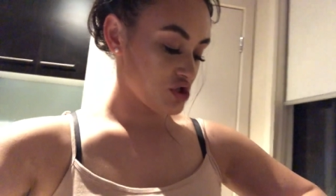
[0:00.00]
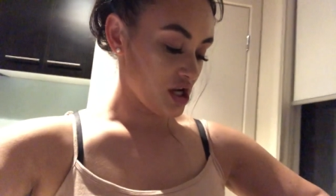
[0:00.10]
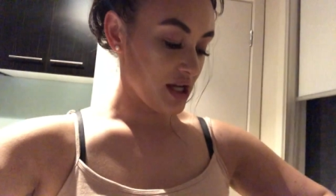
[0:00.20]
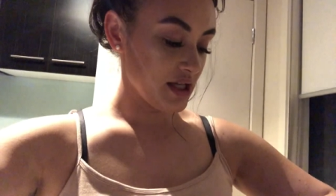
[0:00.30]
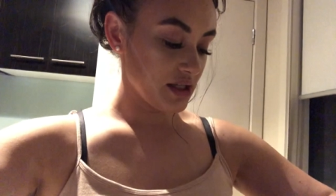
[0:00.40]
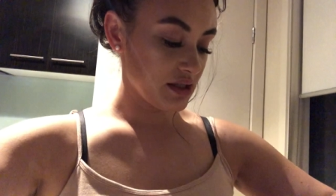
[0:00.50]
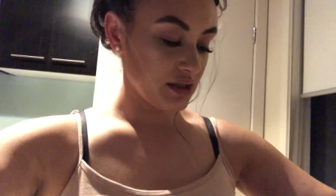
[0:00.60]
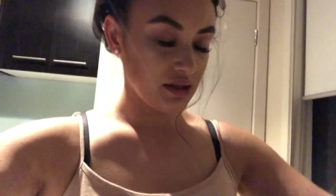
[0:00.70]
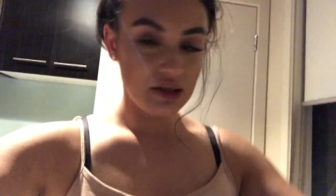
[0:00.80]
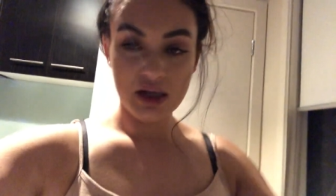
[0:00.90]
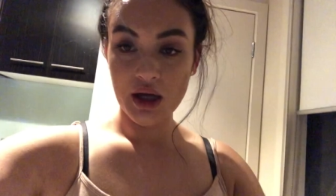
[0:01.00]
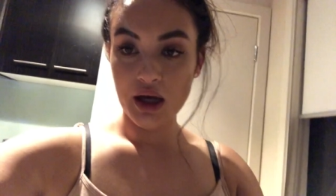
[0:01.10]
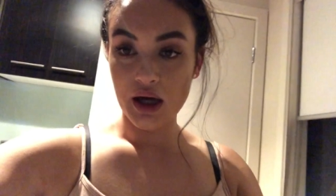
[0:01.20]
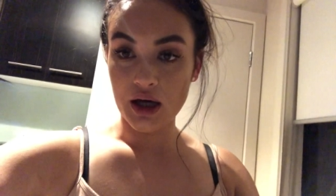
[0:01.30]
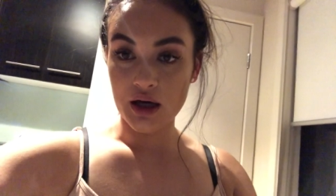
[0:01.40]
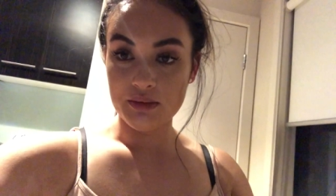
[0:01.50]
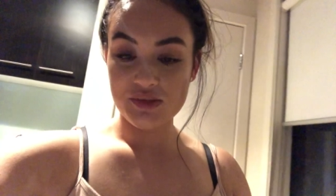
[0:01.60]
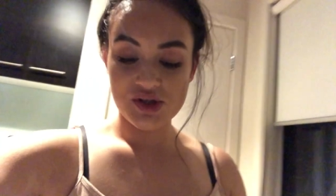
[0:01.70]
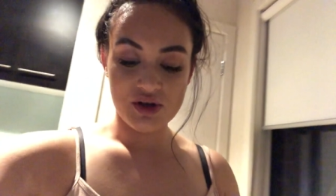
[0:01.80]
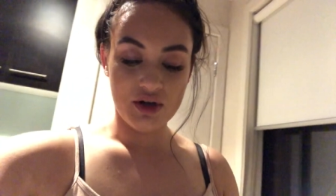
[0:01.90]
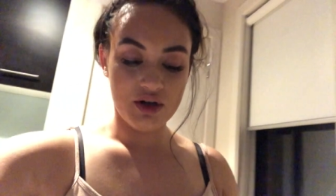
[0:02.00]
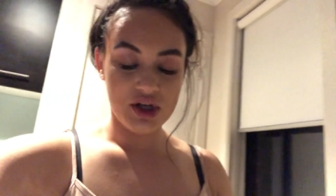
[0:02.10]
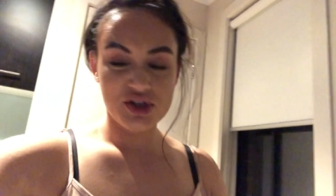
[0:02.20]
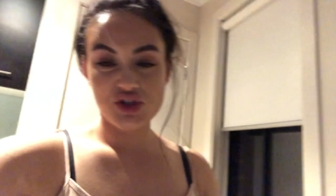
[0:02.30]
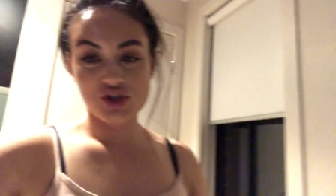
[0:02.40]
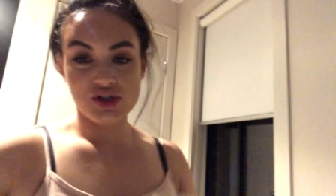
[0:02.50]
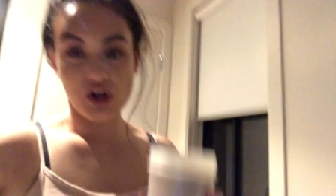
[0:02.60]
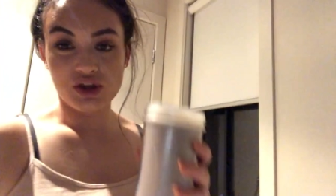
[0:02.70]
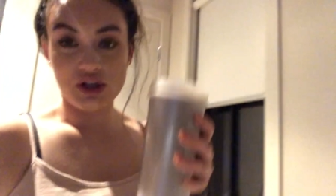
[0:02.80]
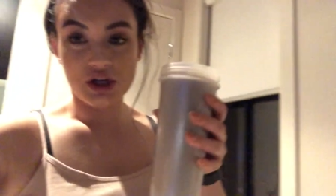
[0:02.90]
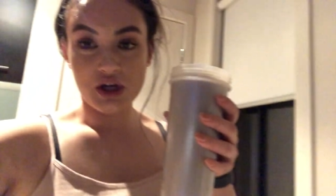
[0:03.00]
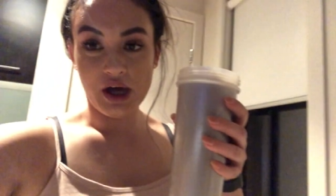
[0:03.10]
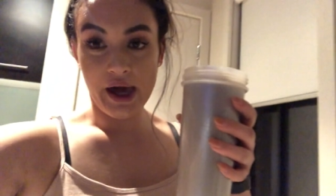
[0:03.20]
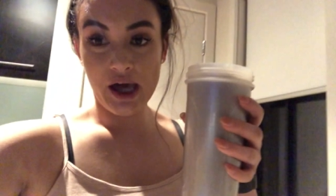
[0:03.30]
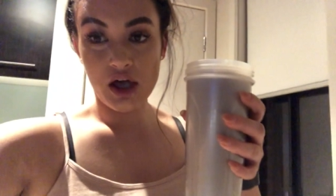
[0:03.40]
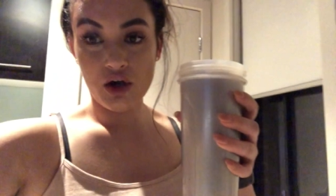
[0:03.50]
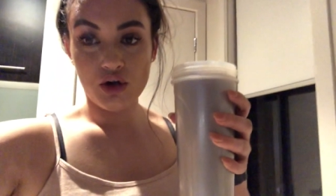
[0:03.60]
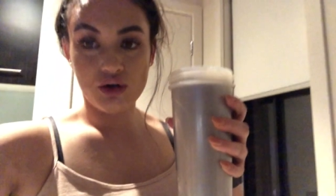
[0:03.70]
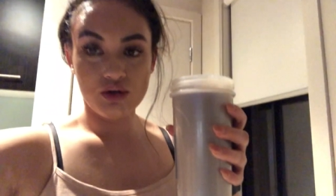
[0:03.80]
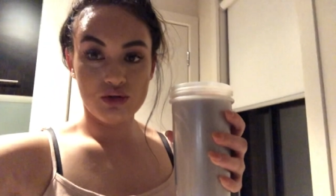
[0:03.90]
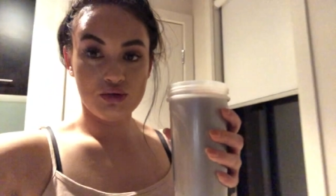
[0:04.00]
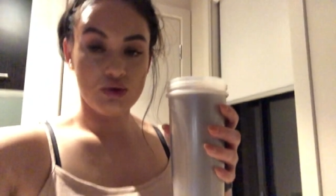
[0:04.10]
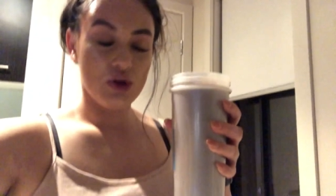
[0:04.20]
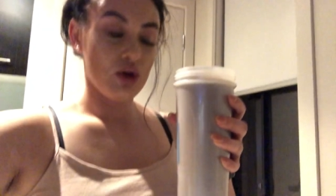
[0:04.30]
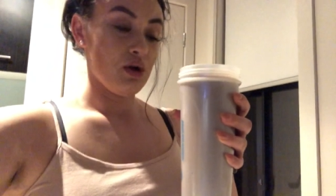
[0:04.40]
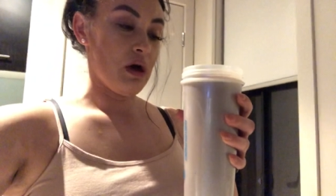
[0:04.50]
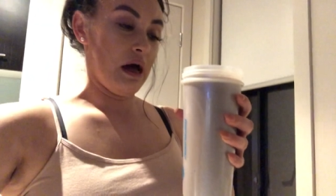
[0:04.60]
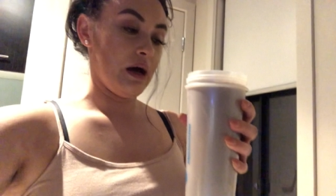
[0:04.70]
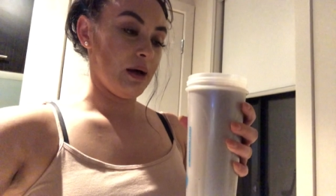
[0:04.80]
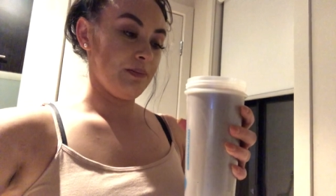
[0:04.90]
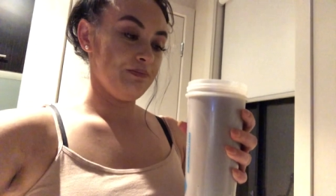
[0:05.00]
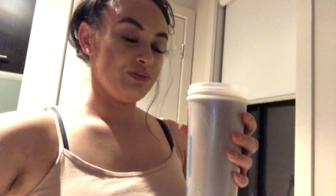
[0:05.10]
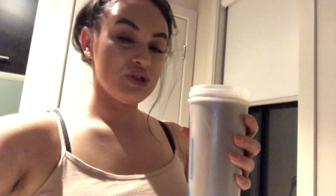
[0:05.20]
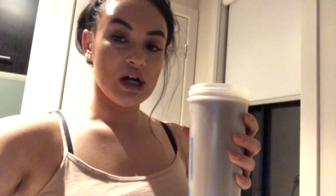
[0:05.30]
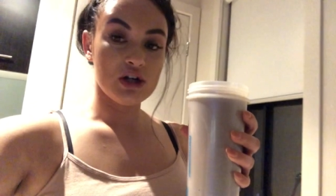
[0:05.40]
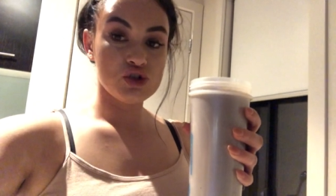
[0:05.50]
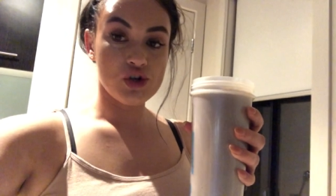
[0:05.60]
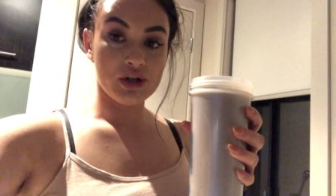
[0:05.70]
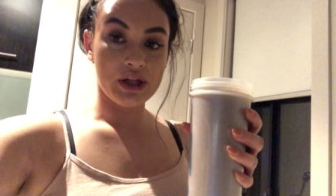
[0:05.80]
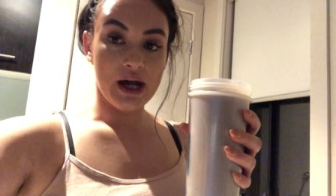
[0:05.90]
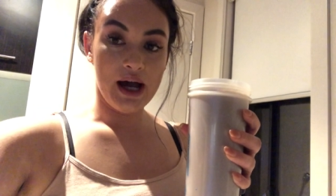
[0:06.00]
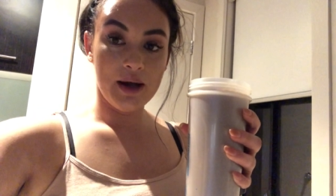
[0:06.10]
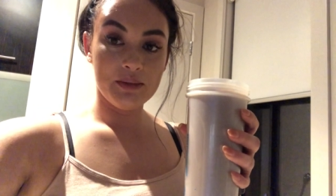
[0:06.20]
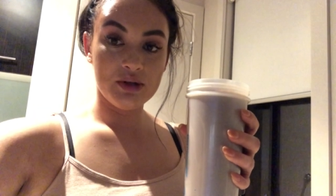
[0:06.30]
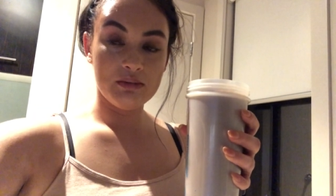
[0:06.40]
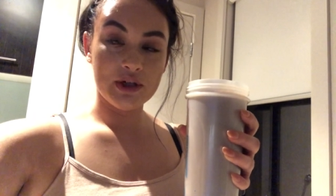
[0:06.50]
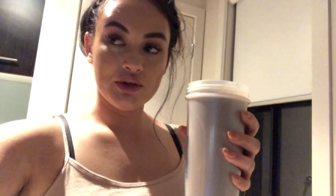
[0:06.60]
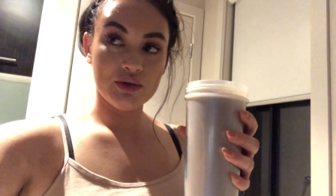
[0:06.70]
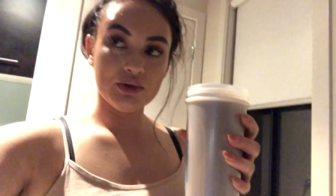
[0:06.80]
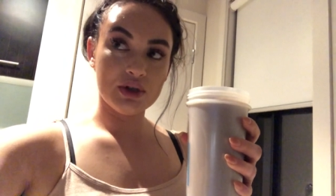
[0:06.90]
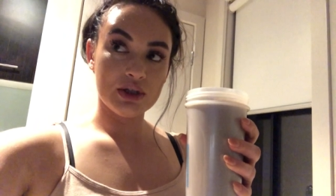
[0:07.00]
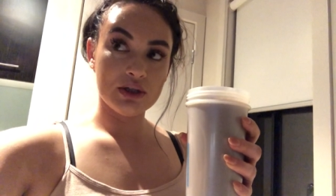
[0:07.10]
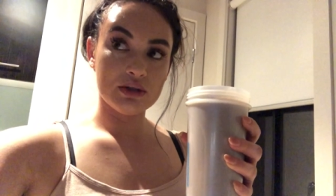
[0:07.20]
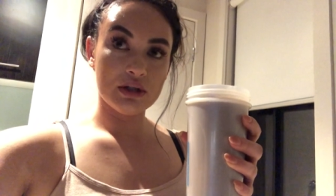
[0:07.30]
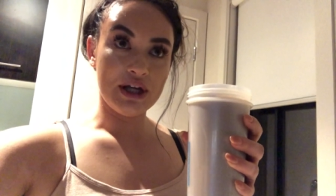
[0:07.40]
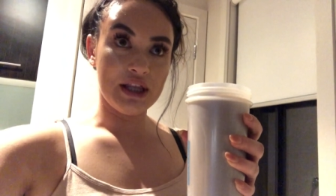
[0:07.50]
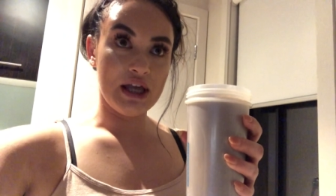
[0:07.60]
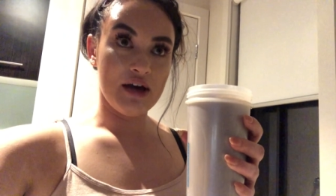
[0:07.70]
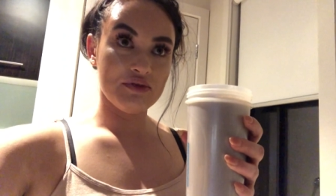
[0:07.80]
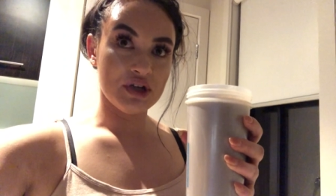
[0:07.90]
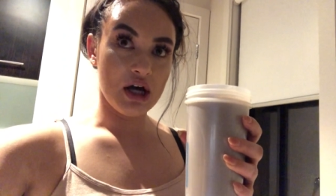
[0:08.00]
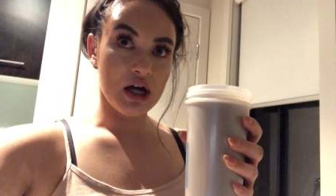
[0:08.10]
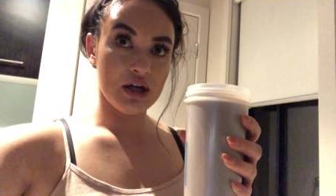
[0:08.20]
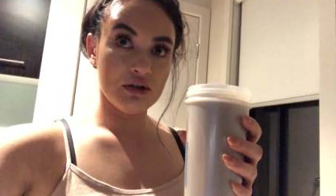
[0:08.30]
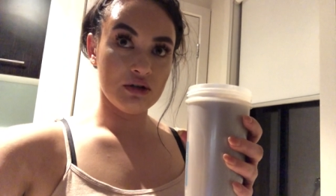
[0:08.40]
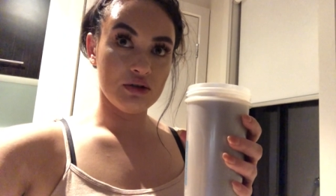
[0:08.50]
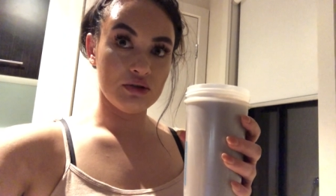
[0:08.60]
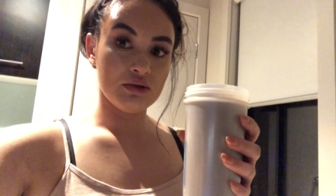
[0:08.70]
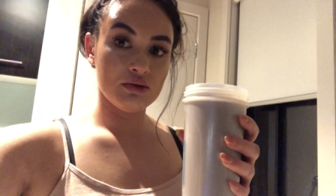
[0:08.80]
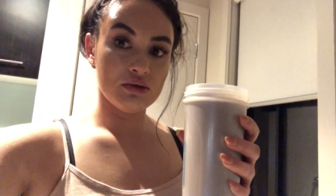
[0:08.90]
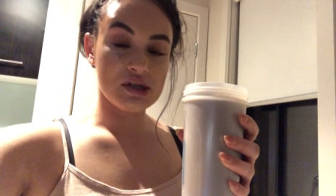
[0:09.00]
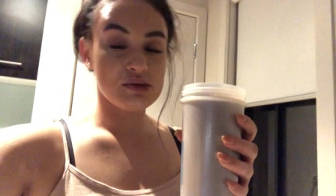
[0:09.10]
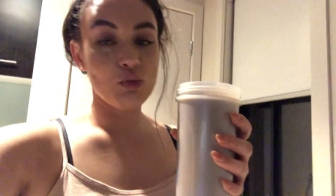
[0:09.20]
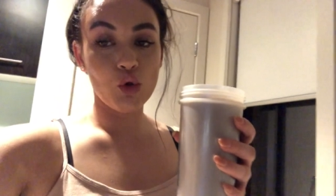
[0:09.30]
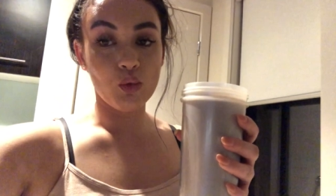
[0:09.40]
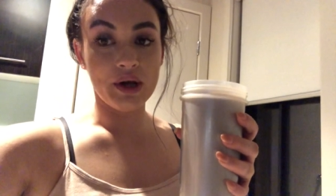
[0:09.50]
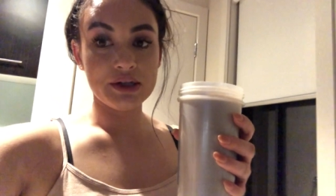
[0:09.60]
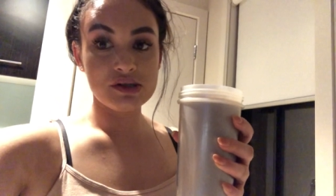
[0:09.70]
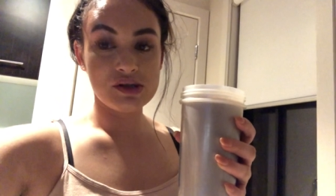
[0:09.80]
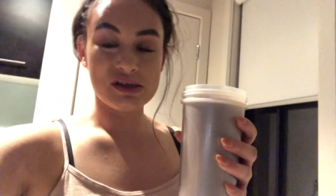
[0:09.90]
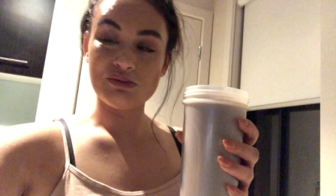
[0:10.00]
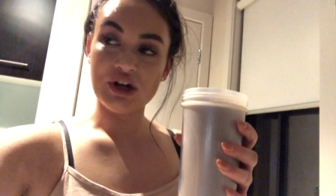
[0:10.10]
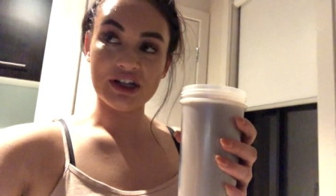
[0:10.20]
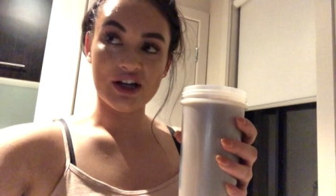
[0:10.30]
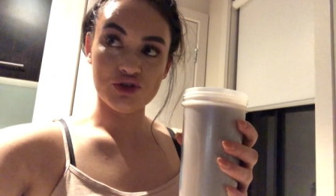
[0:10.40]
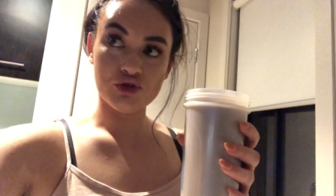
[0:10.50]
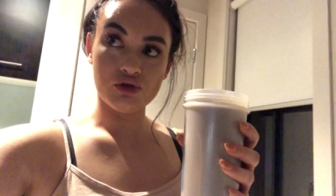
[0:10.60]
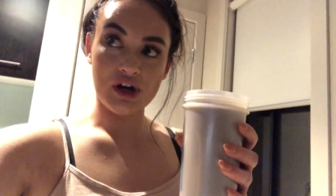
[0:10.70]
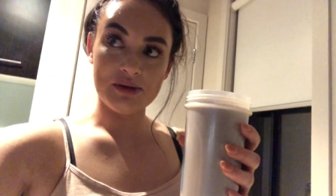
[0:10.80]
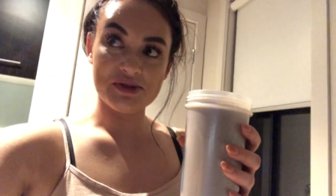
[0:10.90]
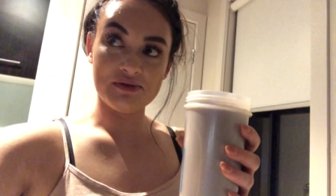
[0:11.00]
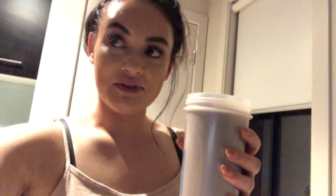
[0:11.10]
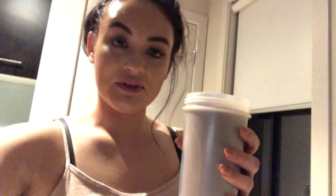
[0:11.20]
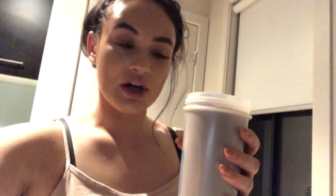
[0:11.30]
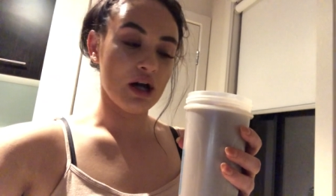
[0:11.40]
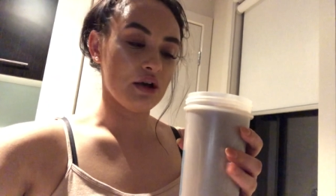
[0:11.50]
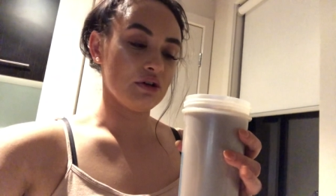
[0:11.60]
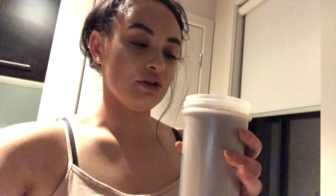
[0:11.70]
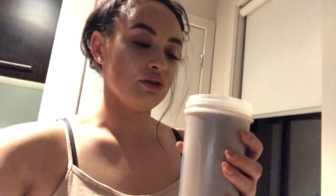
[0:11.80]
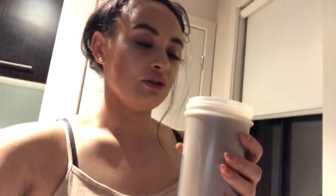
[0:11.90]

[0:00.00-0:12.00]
shake. Um, so it's just got the AO um, dark chocolate almond milk, an avocado, a small one, so it's about 100 grams of avocado,